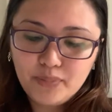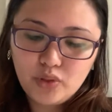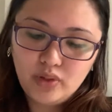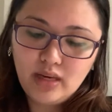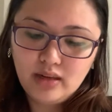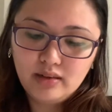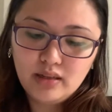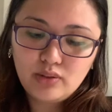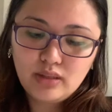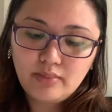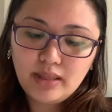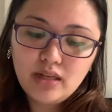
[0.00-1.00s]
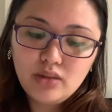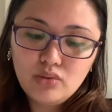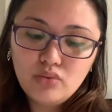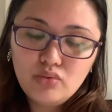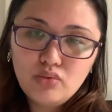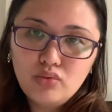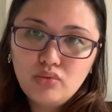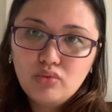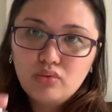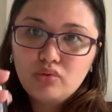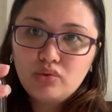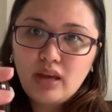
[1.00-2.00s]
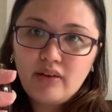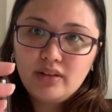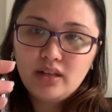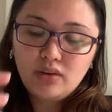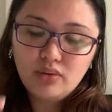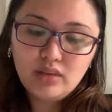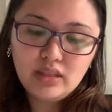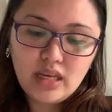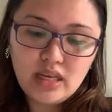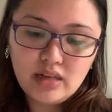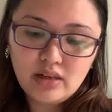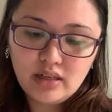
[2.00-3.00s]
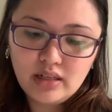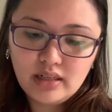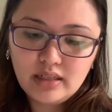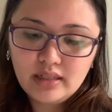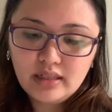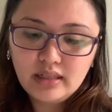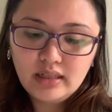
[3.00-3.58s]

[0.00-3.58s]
So there, that's what I'm gonna do. So I have it in a container,